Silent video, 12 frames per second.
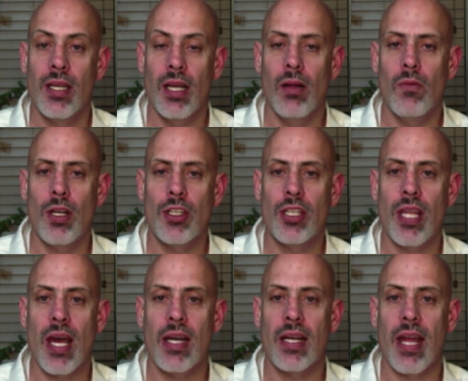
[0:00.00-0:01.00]
in which
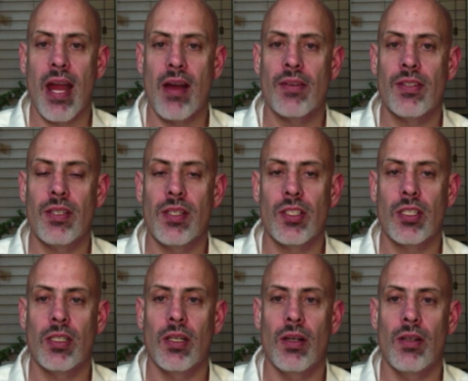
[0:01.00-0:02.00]
that account is
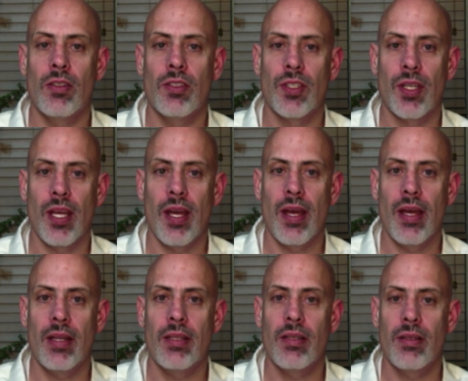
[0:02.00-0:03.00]
closed
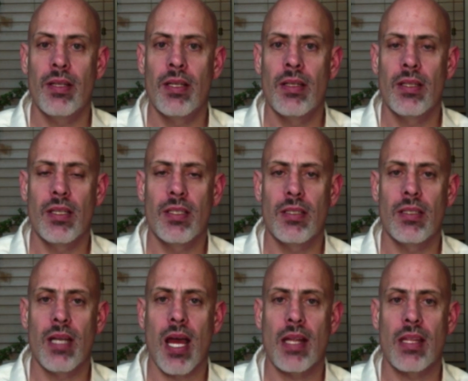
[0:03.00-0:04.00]
and this
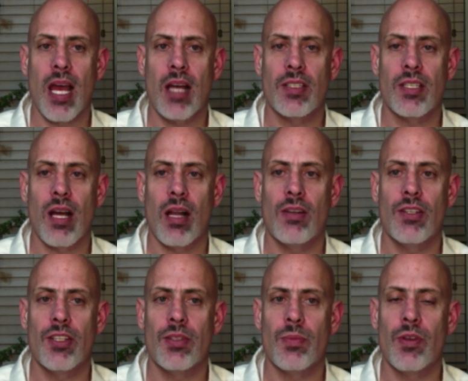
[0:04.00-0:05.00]
$9,000
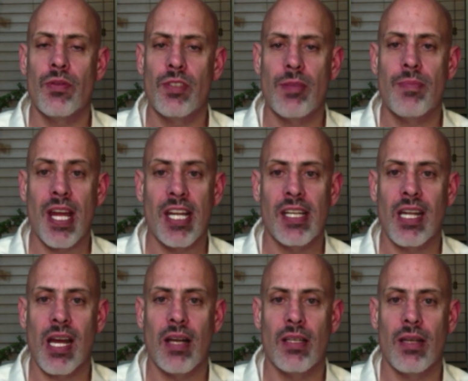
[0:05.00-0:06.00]
is moved to bank
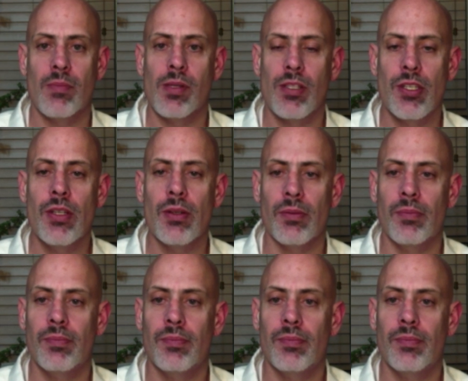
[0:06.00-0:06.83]
account number 2.